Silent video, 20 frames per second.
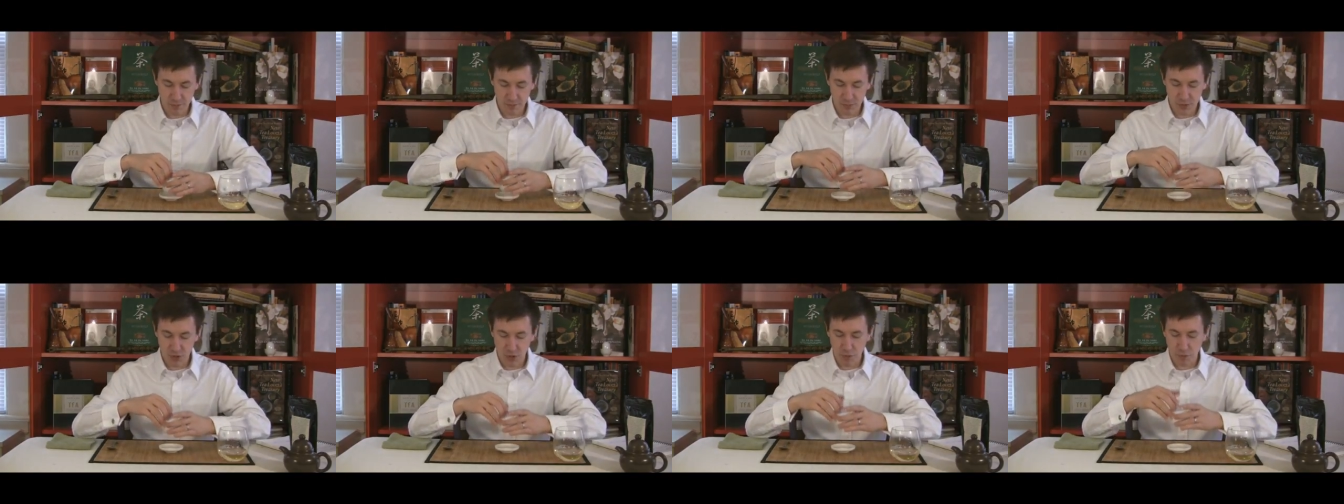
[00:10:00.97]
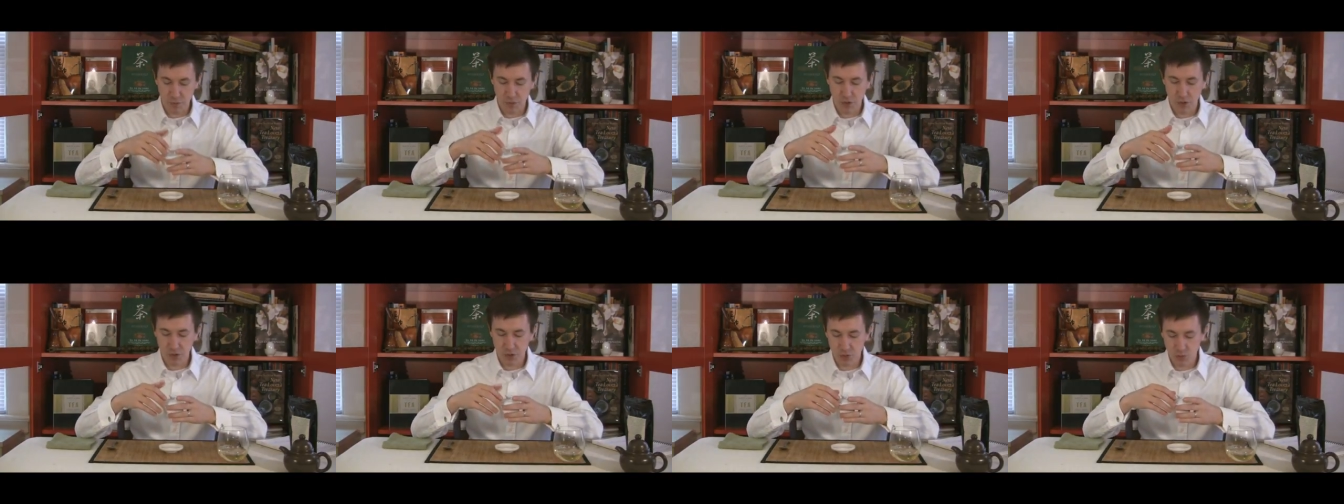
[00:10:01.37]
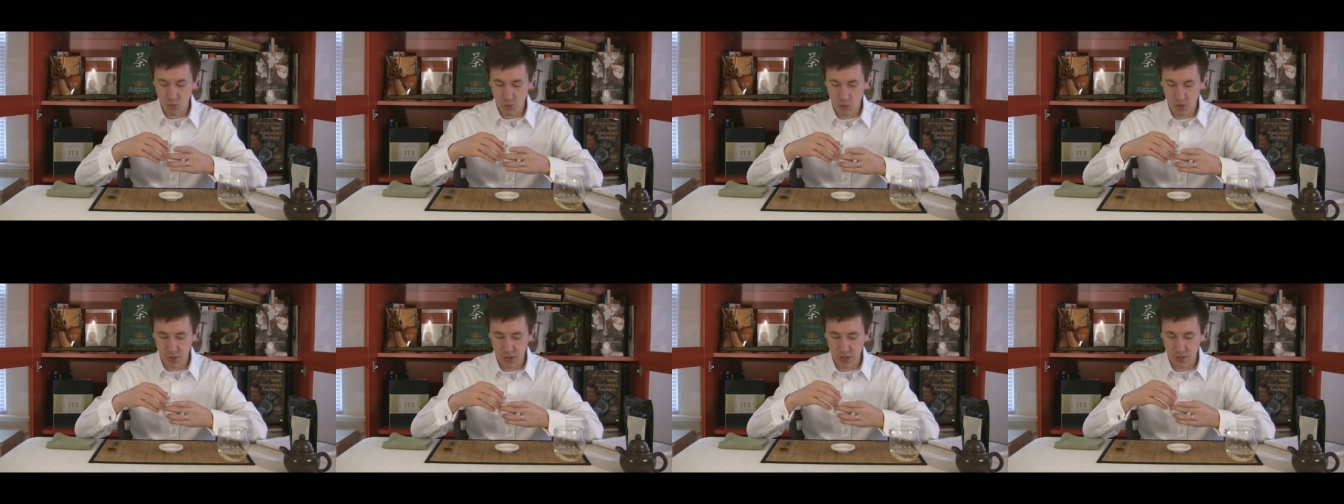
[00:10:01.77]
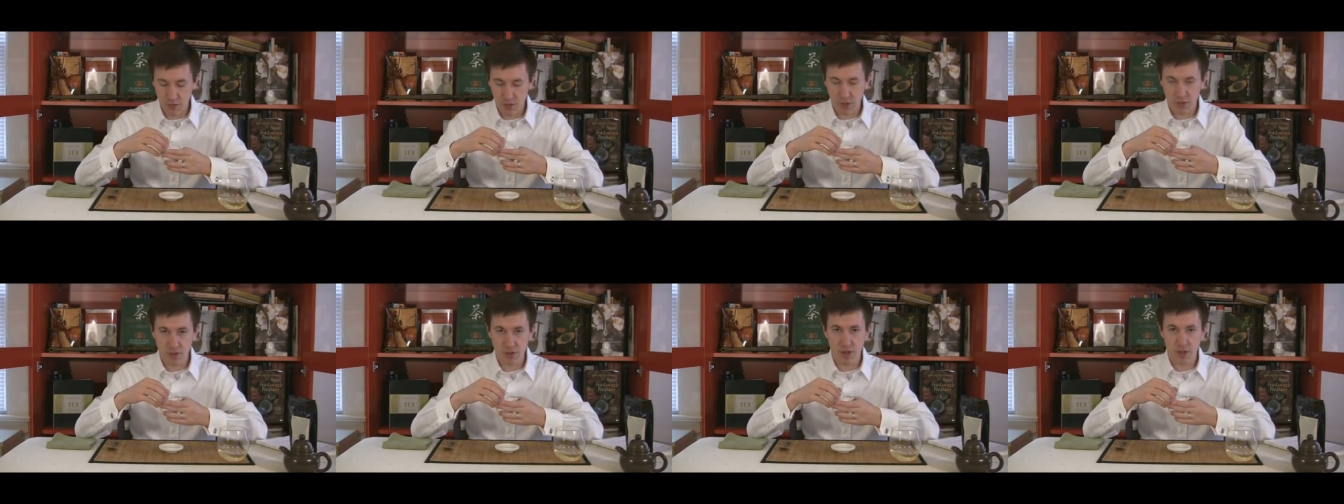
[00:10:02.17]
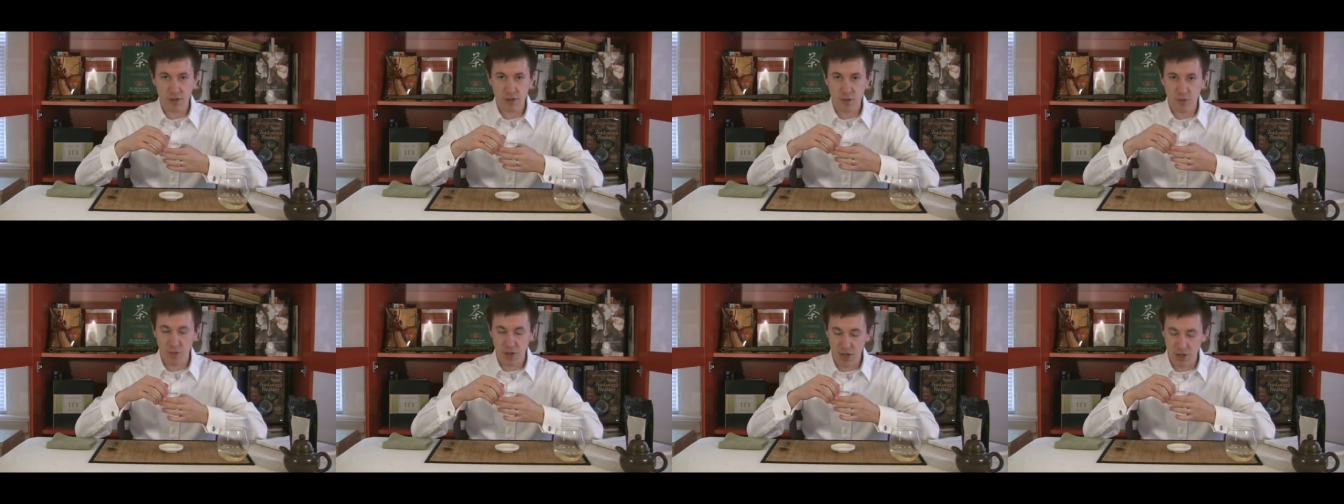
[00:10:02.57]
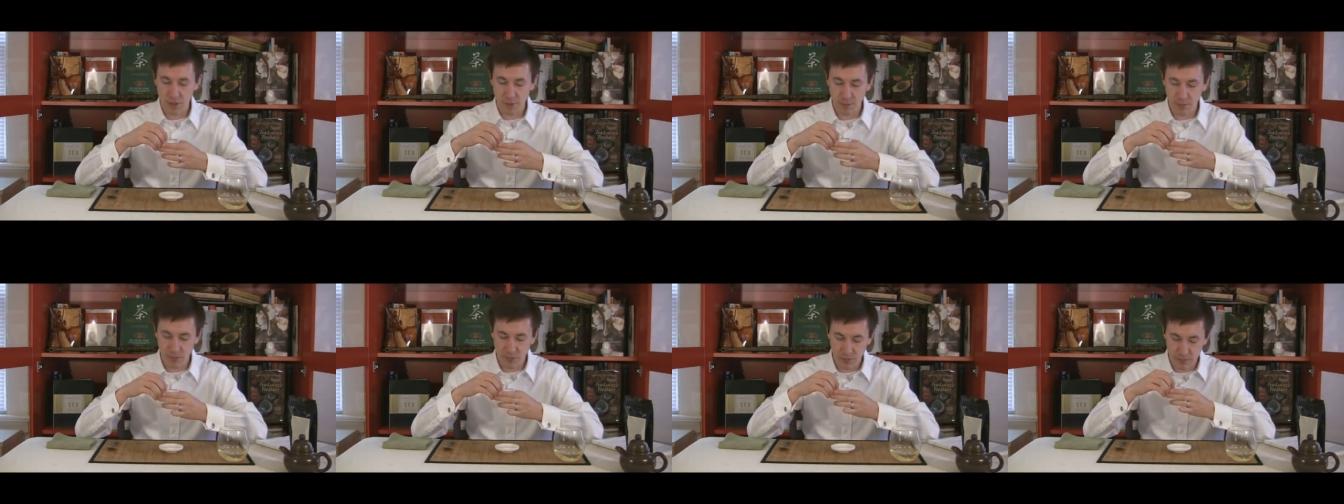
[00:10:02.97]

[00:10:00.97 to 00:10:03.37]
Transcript: So first we want to give it a smell.